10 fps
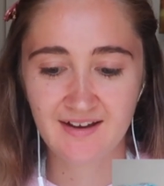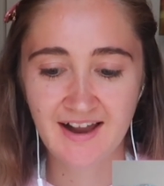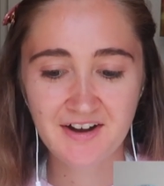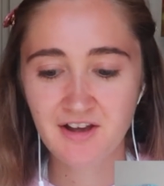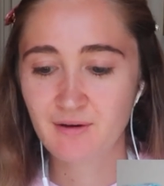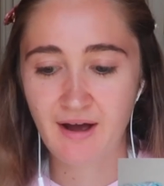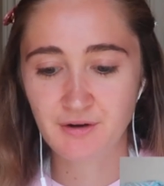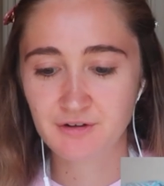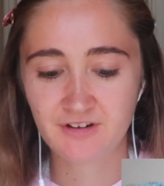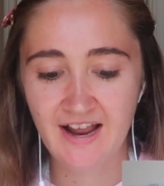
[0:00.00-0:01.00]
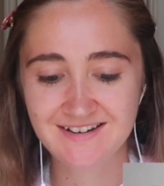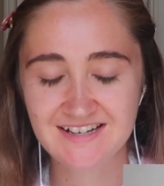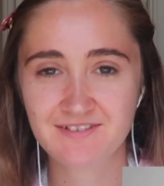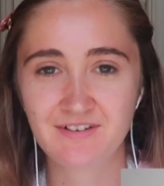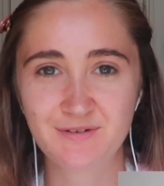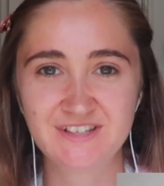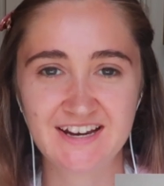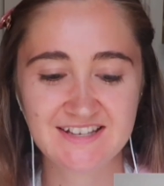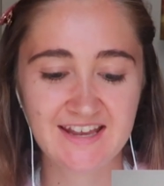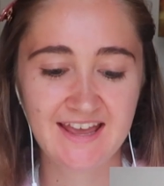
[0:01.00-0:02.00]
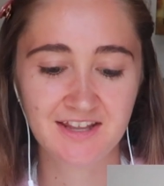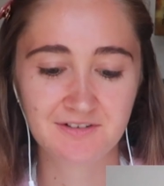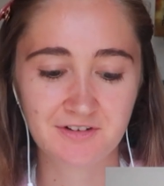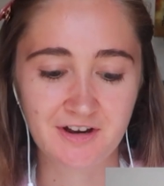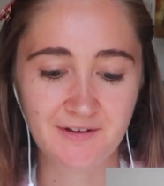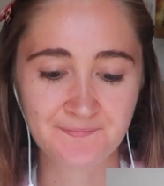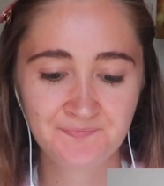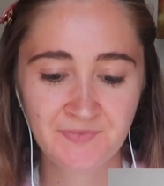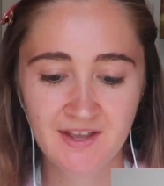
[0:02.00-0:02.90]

I don't know how I would have reacted if I was like staying in a room